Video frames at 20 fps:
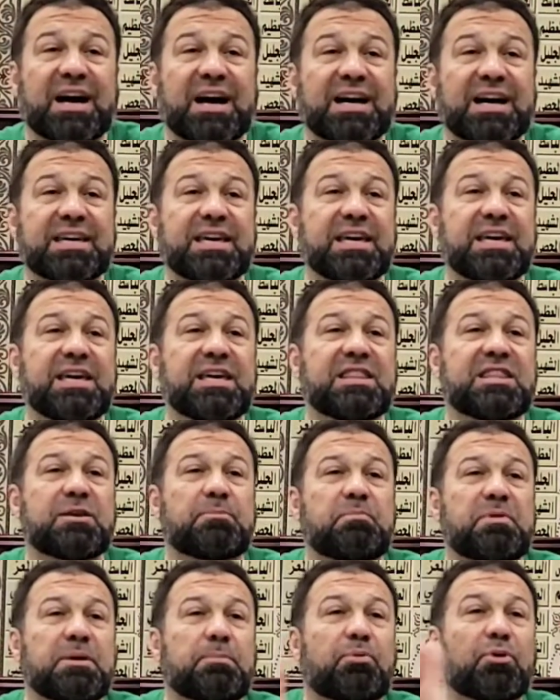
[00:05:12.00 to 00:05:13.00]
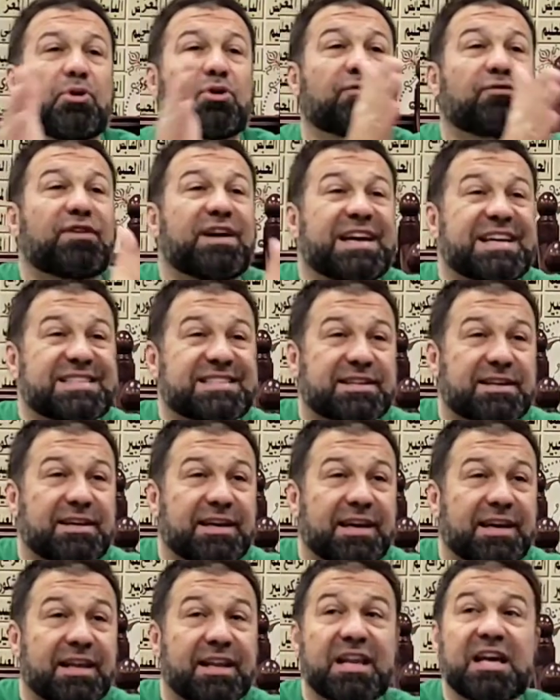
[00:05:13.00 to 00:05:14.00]
i.e. the people of
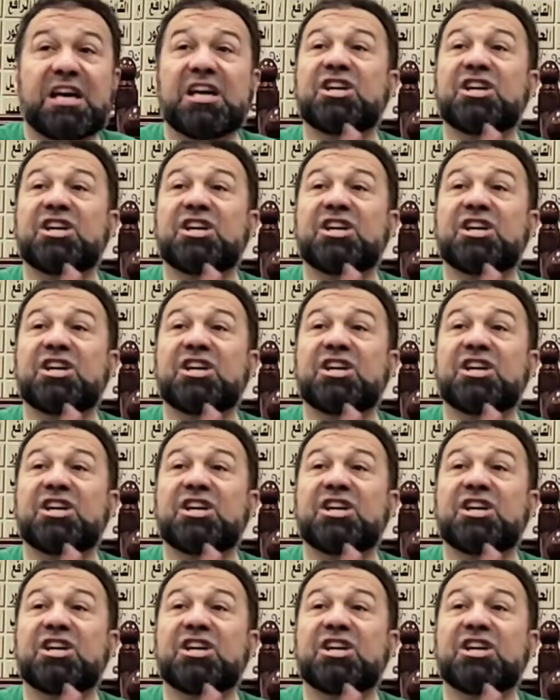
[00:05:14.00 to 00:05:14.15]
Israel,